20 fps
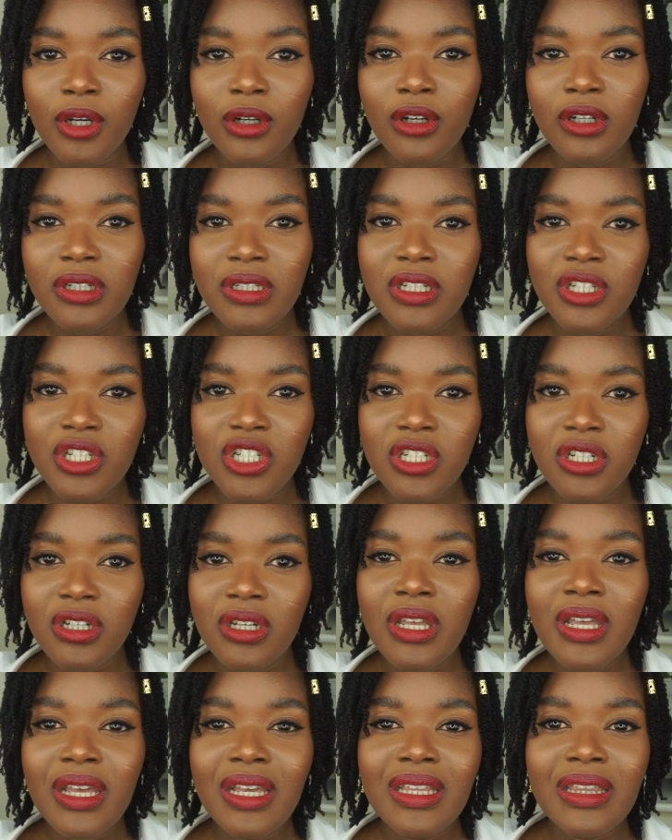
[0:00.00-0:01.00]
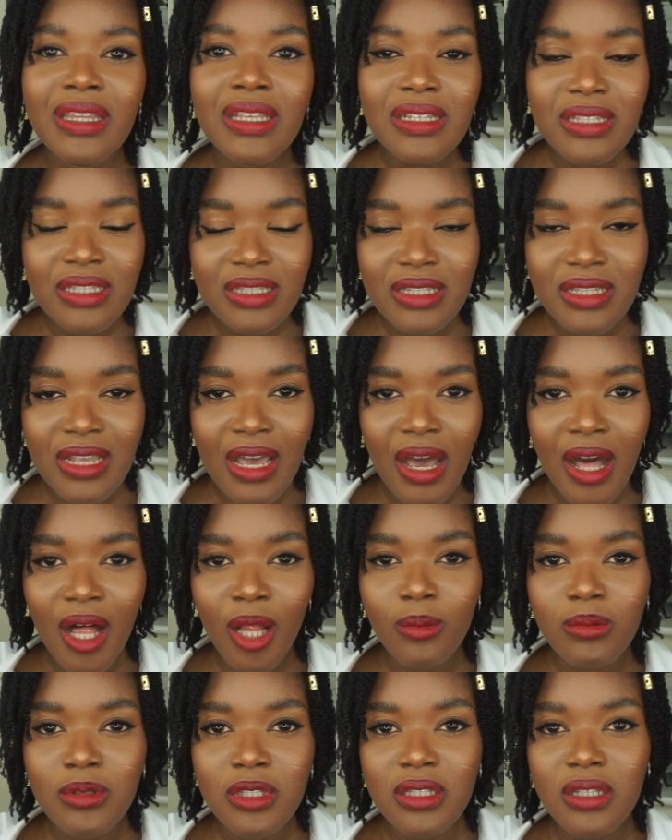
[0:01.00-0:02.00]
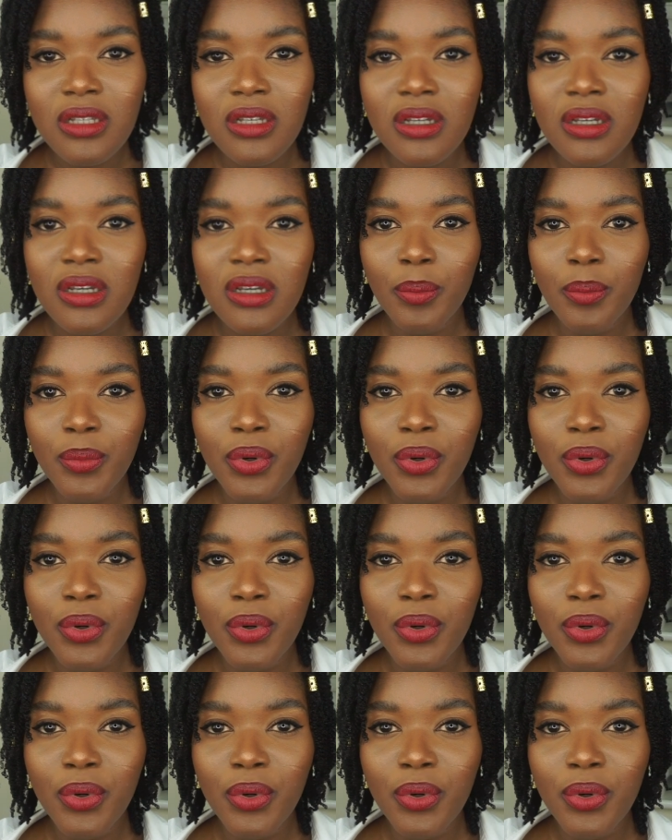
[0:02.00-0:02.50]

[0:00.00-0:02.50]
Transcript: conditioner. This helps to